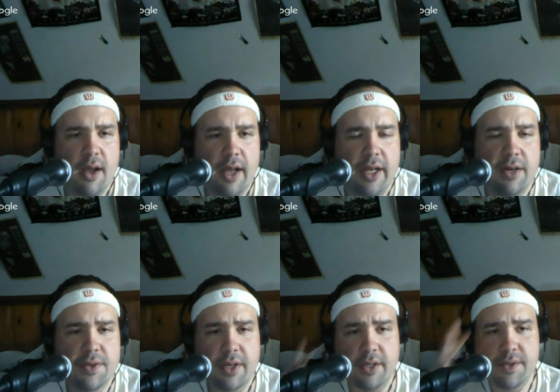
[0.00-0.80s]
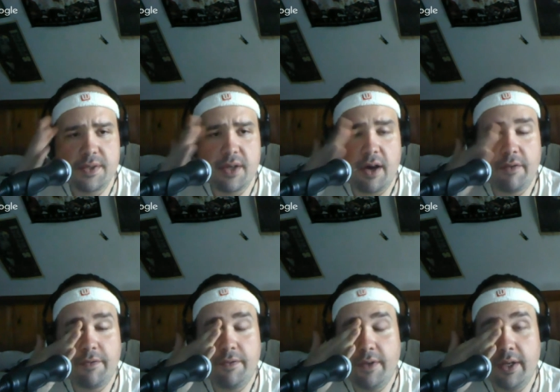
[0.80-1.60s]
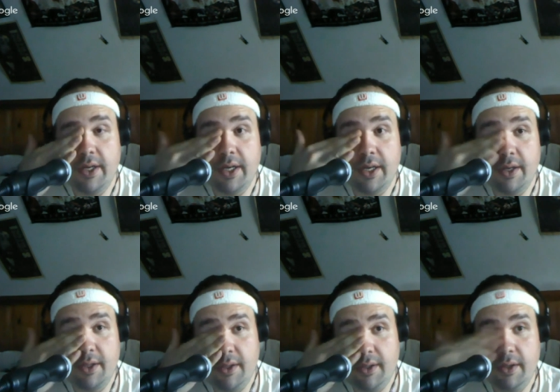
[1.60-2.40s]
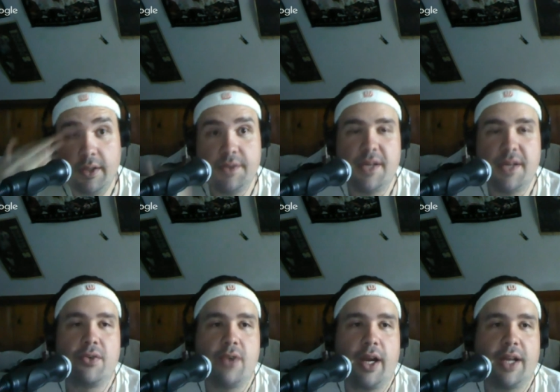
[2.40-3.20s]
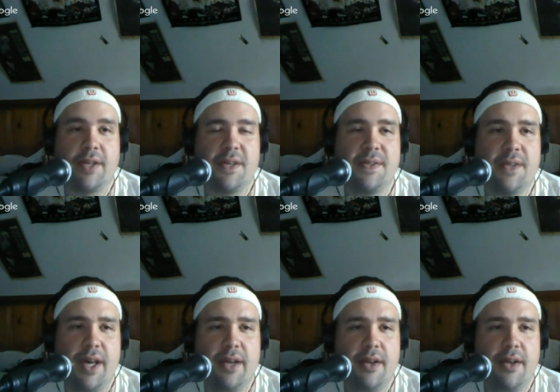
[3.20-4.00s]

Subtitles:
And here's like stuff in the soundtrack, as I said.